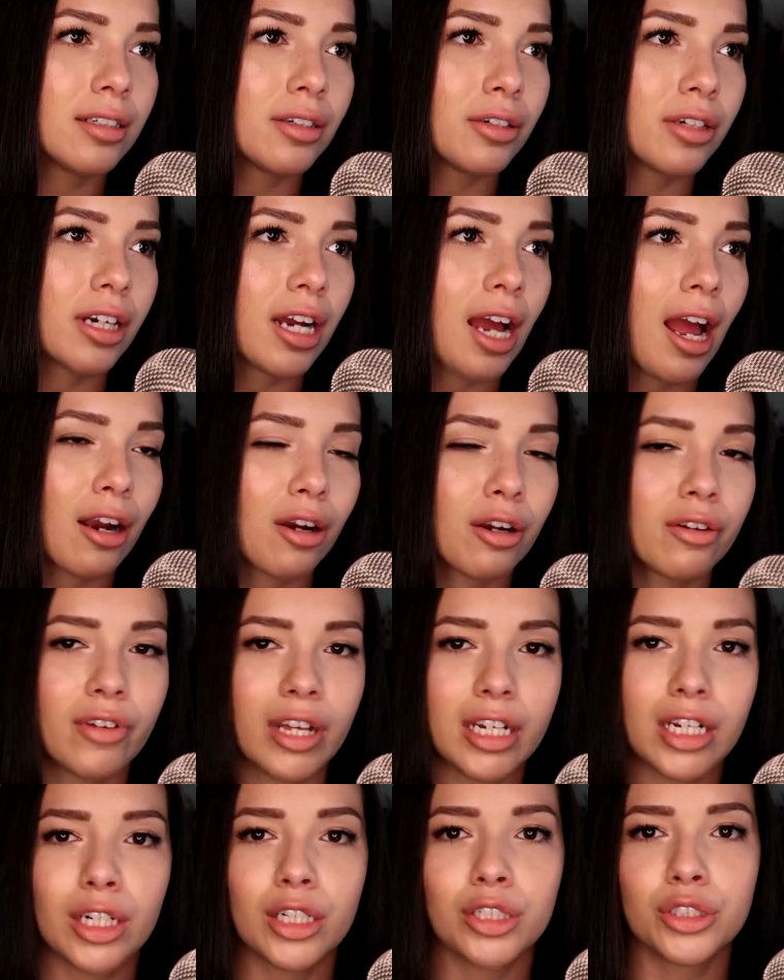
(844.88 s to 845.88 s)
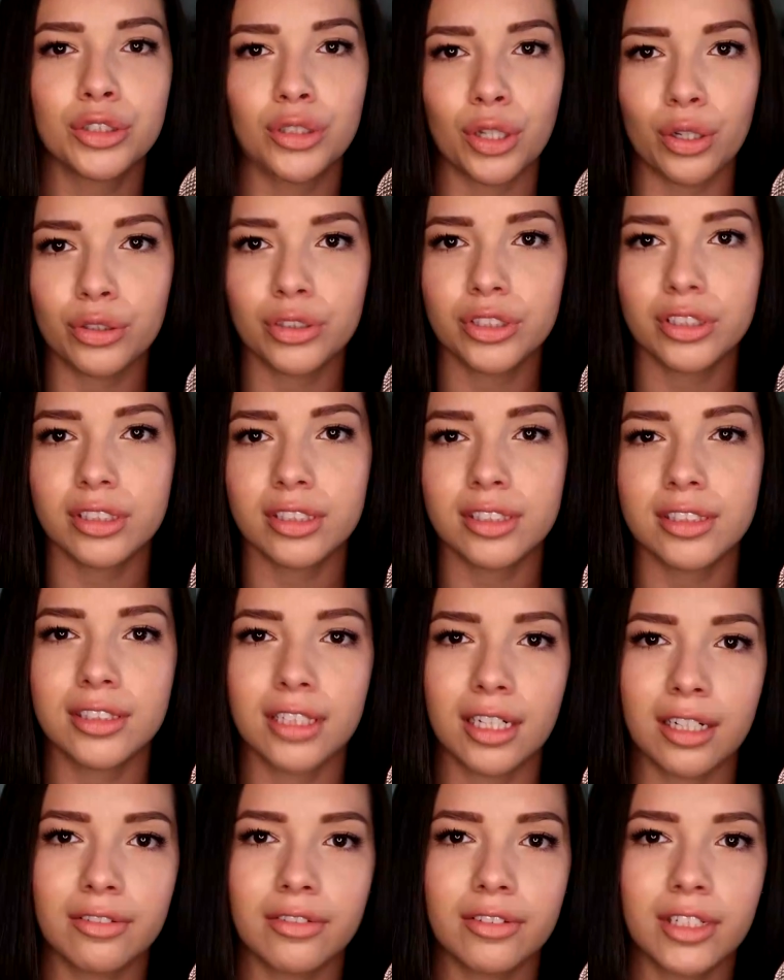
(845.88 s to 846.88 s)
or aggravated assault
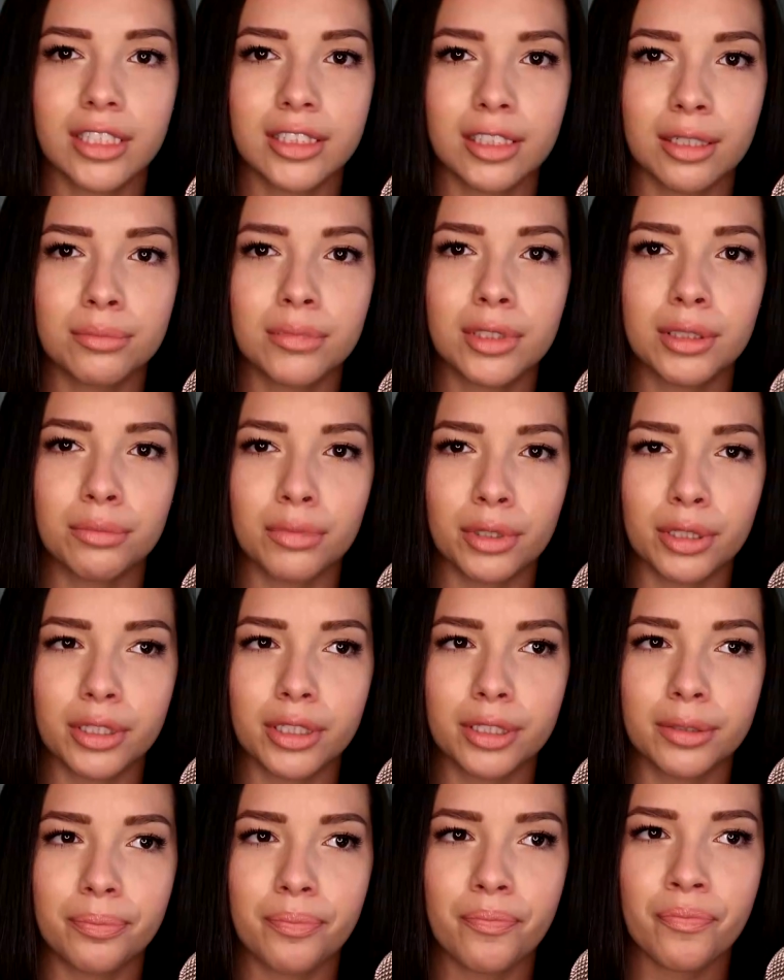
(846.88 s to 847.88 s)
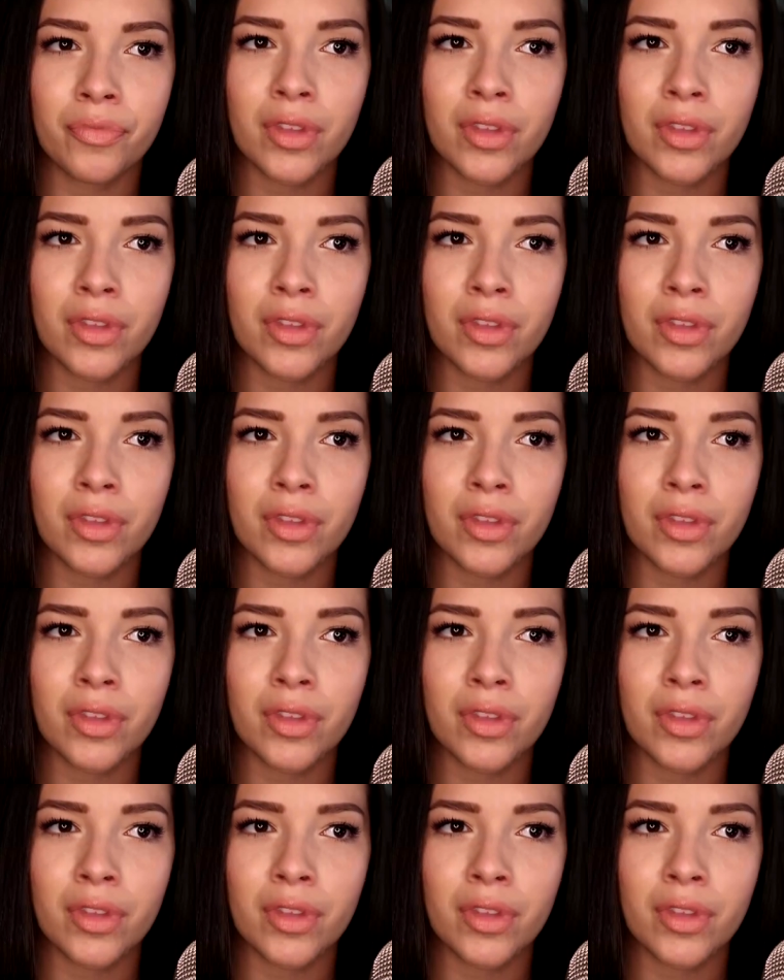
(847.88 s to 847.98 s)
instead of attempted murder.